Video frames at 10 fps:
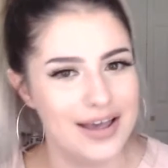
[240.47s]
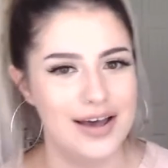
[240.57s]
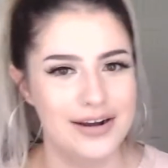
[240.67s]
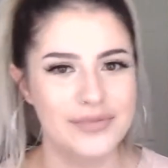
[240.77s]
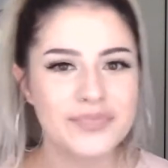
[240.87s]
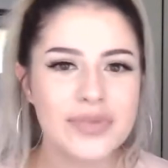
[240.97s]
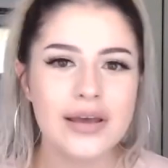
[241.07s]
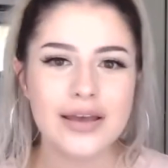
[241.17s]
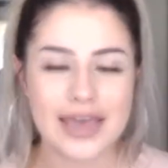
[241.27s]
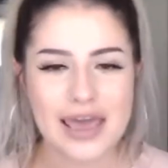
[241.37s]
on,
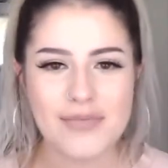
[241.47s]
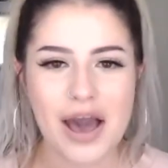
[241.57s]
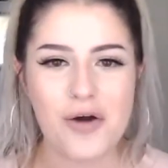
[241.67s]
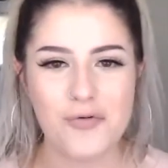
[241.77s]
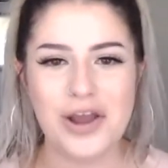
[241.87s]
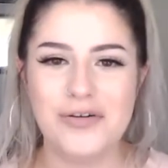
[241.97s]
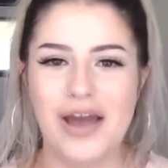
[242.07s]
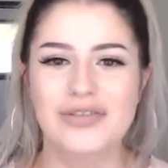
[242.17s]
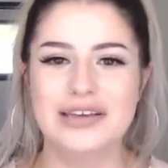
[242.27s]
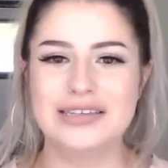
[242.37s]
came out right
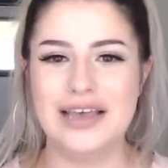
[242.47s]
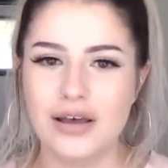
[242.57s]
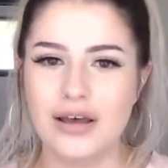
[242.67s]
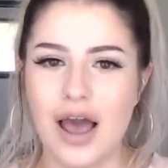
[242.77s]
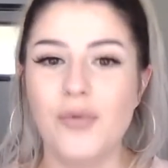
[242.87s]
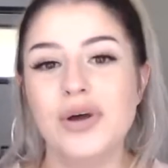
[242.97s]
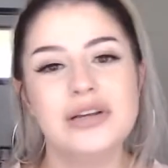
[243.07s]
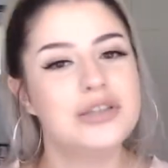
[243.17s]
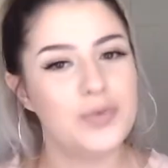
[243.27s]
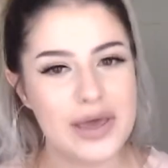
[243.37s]
around this sale. I wanted
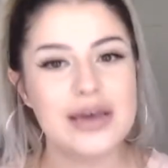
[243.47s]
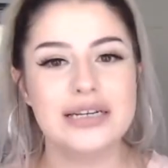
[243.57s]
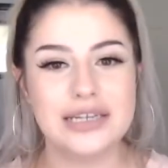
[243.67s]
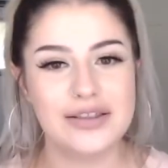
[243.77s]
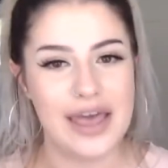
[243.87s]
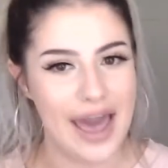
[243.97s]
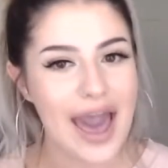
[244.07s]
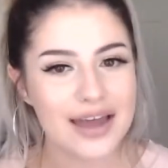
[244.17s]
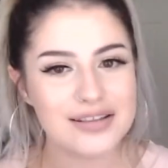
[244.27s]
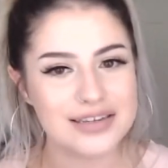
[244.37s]
to wait until they
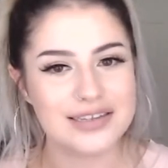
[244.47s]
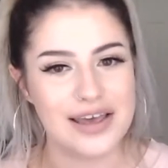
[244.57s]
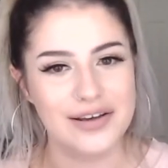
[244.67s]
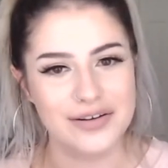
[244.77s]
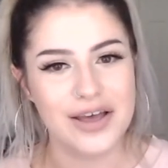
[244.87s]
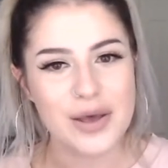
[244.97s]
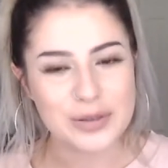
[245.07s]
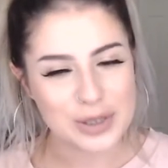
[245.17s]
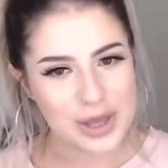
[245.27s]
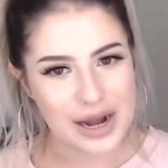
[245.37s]
had the sale
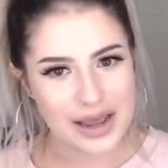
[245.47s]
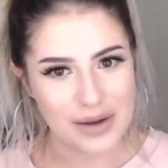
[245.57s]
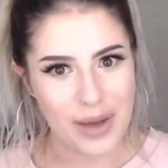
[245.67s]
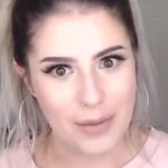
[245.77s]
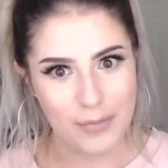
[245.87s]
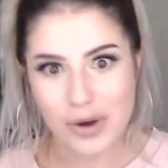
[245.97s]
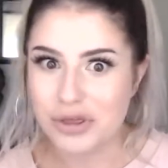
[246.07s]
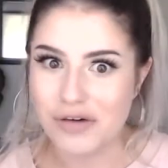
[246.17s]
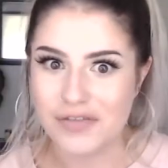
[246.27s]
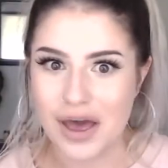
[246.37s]
so that I could buy both
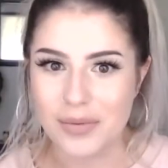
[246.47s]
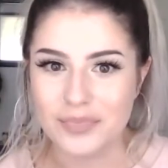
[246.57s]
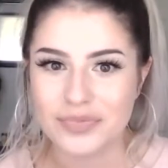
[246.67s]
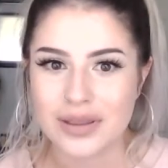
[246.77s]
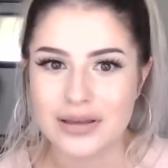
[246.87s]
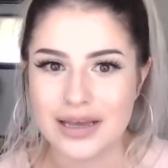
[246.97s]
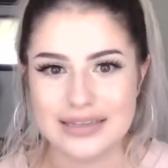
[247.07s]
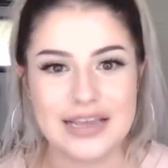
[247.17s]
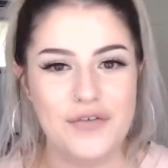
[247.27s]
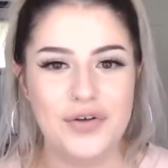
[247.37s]
of them and
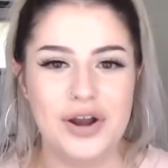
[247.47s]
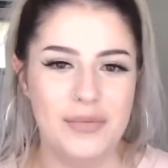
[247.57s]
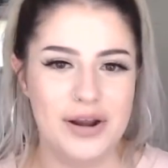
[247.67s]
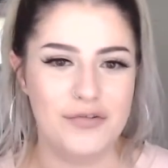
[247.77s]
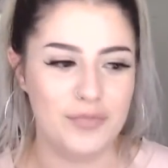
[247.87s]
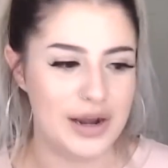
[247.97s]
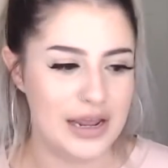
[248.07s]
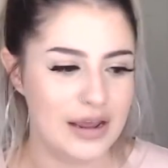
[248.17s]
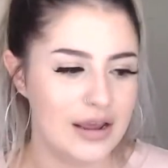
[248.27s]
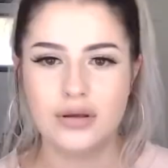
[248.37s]
save a little bit of
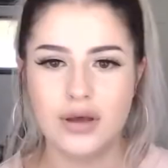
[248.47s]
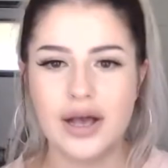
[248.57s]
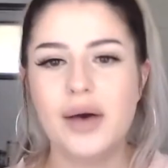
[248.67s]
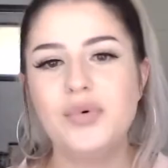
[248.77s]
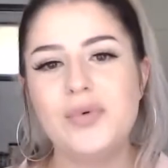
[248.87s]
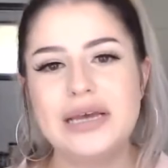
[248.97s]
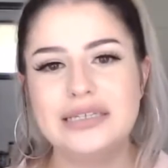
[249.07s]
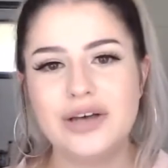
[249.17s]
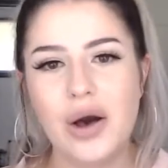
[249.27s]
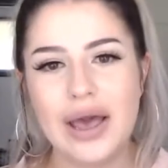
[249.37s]
money. A couple weeks
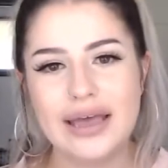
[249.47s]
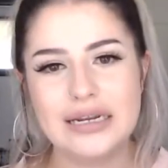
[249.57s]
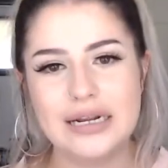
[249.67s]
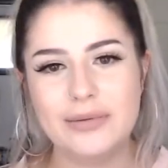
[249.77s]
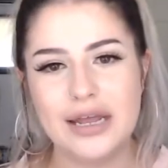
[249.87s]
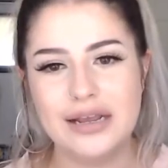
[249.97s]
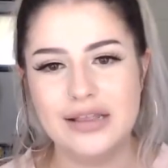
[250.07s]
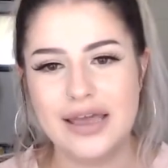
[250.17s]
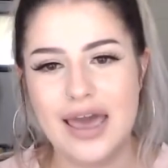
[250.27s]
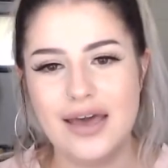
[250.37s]
ago, I ended up getting the
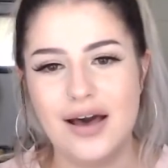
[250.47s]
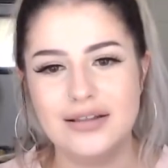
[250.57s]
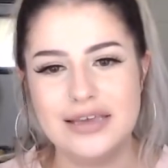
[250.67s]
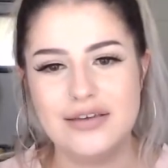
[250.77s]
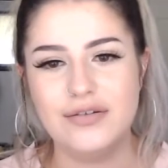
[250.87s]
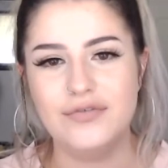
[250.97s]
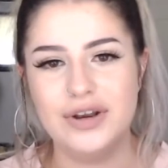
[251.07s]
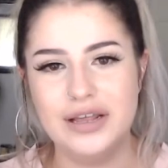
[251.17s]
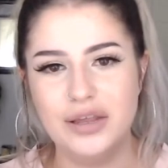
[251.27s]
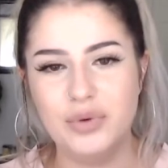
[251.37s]
K. Ali
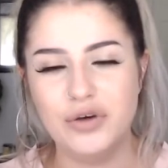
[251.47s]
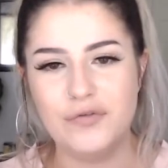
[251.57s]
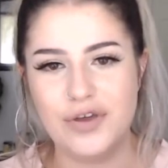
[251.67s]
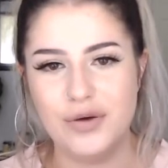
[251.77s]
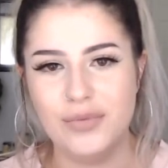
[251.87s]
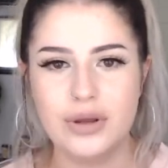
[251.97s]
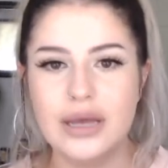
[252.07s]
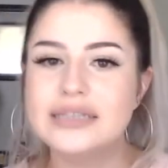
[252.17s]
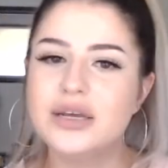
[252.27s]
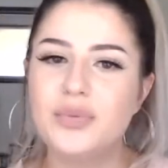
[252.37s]
Vanilla Perfume.
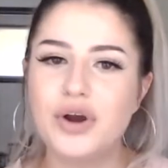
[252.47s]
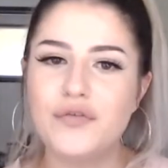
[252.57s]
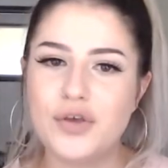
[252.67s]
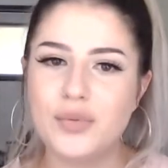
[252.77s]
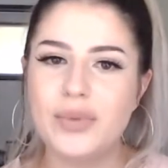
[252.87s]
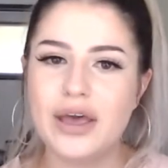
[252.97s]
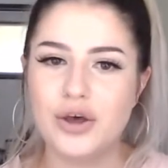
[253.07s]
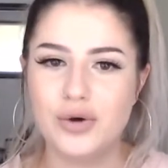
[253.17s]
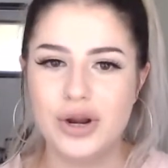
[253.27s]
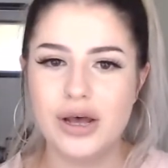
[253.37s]
It's a perfume by
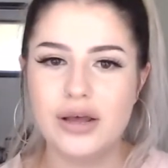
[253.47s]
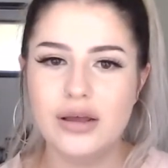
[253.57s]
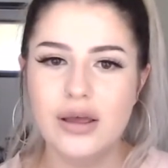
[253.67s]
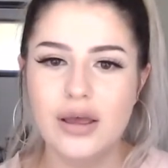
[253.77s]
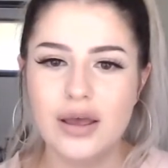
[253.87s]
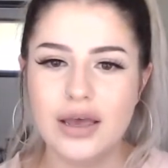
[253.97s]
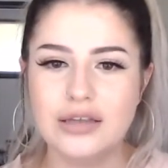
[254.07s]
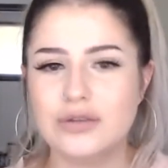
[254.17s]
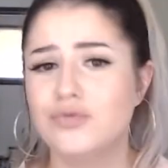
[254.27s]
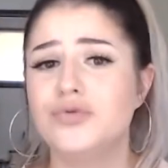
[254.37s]
Huda.
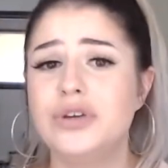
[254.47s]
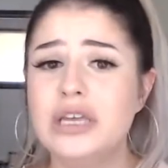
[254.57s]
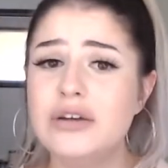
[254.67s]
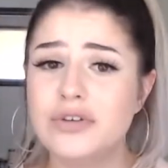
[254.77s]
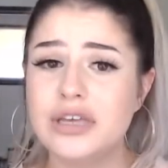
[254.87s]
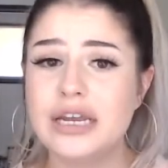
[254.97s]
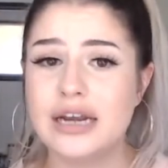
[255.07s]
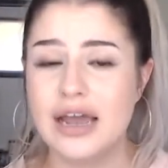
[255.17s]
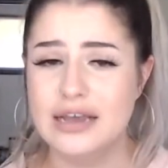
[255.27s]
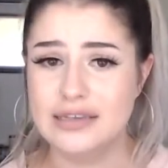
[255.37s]
It's really
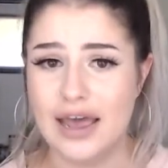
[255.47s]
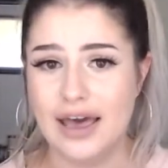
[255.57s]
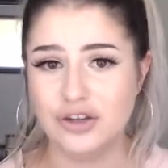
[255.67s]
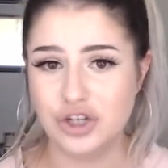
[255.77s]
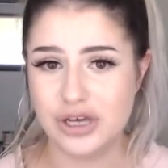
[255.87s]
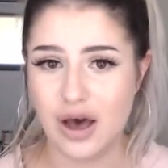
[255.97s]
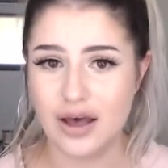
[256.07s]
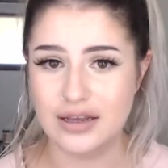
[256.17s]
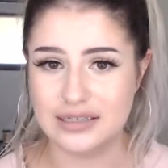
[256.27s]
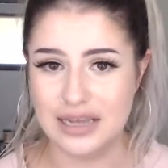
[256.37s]
nice. I actually
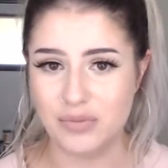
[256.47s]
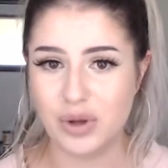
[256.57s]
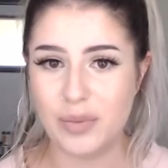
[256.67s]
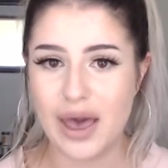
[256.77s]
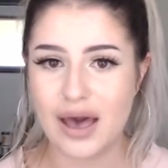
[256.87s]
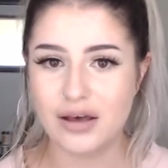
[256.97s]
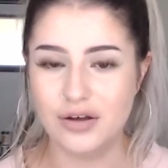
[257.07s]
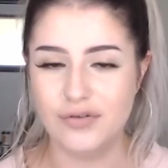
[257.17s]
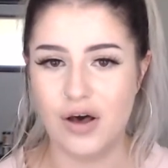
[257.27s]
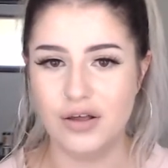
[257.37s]
got a sample pack
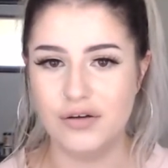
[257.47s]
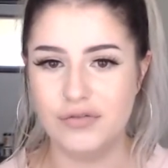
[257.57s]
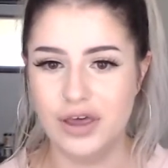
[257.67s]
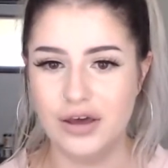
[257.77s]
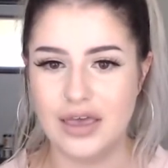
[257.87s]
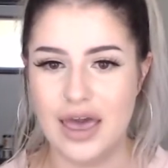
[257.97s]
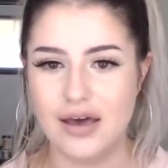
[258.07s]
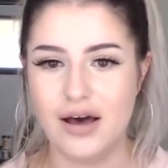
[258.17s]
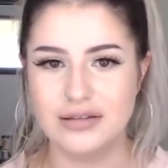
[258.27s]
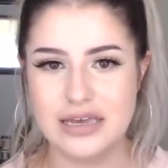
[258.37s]
of all of their K.
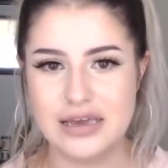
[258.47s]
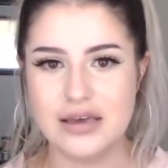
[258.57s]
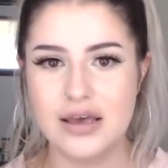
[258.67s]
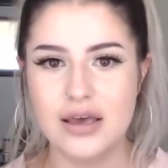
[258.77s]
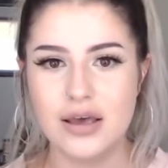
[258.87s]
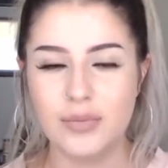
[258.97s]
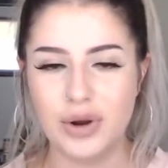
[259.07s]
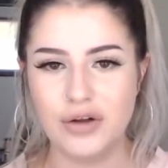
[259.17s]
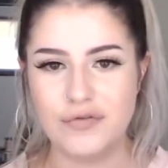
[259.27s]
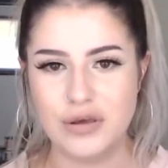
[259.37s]
Ali
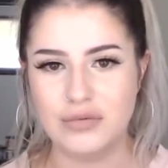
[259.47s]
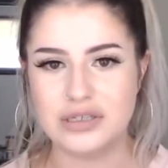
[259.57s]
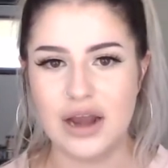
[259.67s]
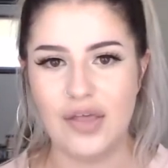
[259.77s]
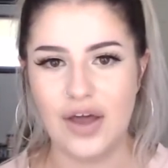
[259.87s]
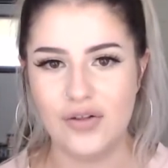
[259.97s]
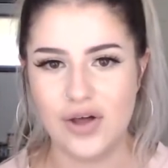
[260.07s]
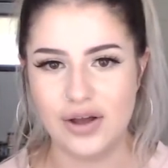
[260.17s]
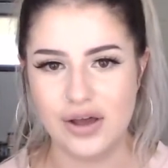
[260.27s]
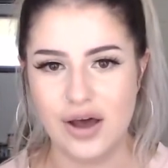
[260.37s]
perfumes not that
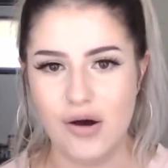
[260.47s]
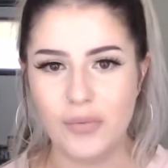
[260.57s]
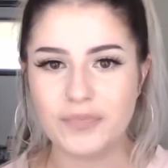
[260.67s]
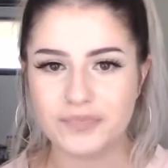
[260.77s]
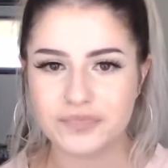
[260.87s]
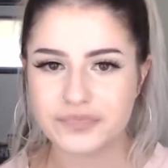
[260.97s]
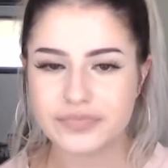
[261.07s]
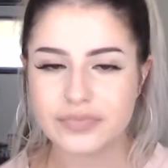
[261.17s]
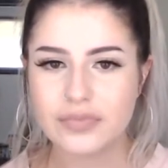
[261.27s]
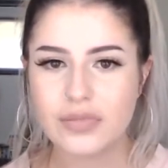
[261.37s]
long ago,
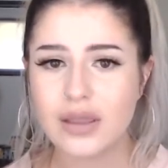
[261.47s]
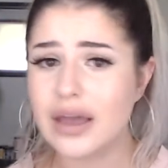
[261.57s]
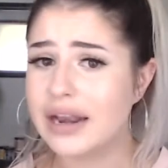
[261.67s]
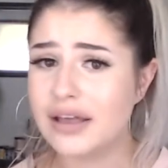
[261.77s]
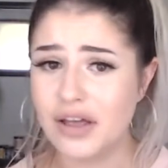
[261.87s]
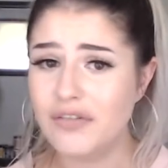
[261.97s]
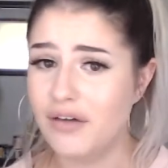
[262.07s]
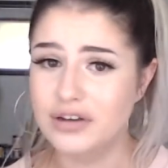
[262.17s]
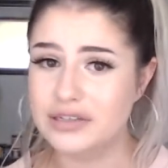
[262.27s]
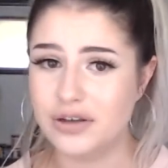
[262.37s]
and I love
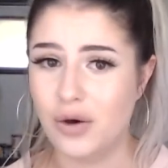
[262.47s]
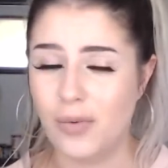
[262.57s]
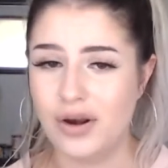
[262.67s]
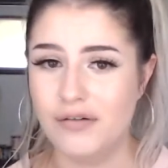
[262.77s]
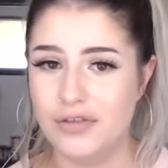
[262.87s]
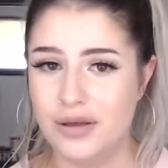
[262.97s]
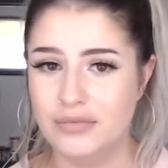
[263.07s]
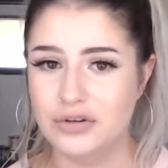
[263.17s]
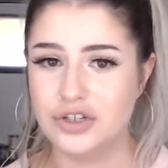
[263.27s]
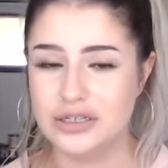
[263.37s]
every single one of them
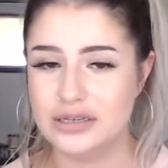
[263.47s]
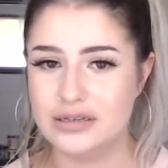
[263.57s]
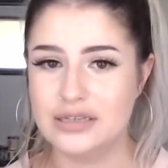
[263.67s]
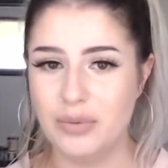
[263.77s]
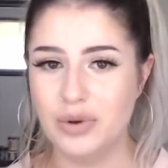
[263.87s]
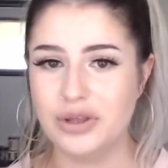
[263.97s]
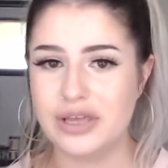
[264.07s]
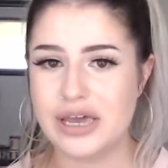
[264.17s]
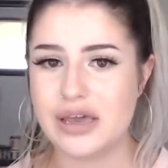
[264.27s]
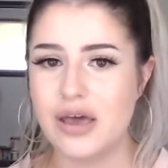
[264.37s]
just
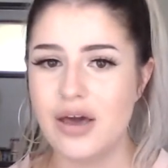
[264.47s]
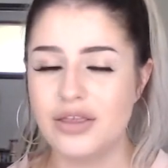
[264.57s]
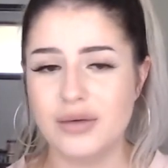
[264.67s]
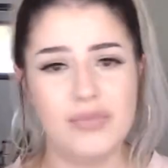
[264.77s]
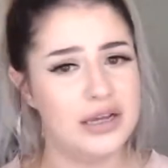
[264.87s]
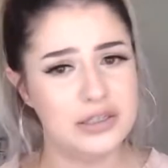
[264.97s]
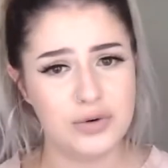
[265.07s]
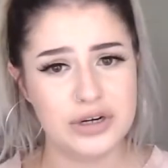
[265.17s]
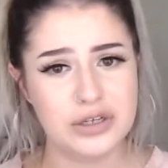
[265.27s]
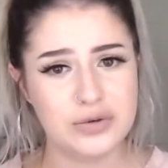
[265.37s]
separately. The musk
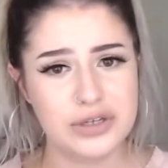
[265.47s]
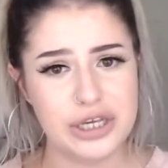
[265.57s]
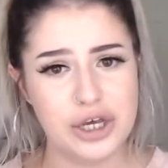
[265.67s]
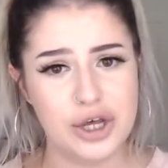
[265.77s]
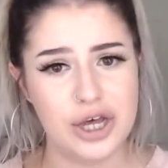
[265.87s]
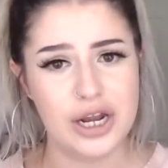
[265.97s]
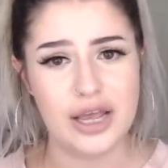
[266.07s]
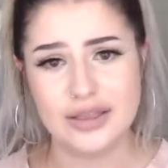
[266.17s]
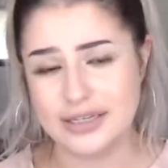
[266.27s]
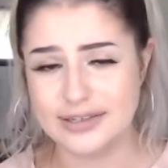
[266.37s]
one is really good,
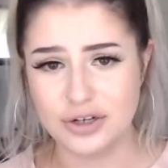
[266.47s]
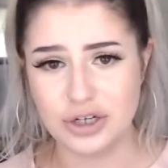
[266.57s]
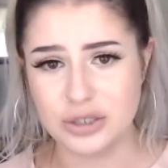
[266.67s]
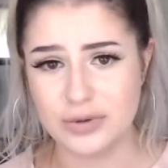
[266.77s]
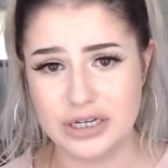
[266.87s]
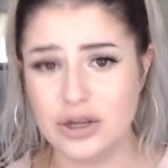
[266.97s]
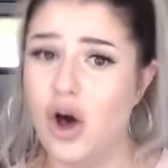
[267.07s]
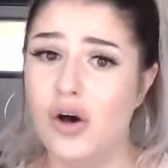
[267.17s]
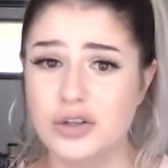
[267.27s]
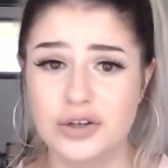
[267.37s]
and the citrus one is
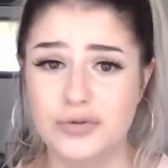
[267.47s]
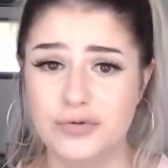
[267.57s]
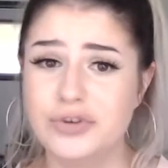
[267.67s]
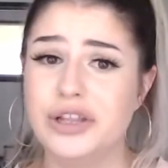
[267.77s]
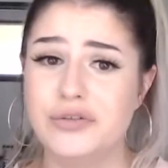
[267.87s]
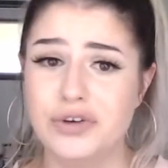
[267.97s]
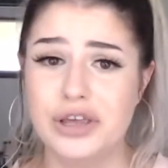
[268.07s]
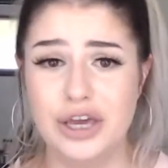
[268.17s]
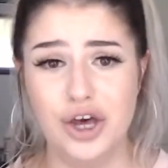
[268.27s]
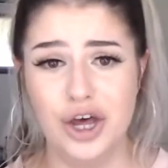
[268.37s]
also
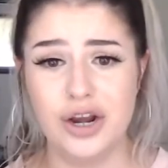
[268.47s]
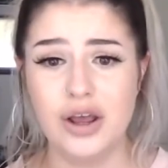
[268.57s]
really good.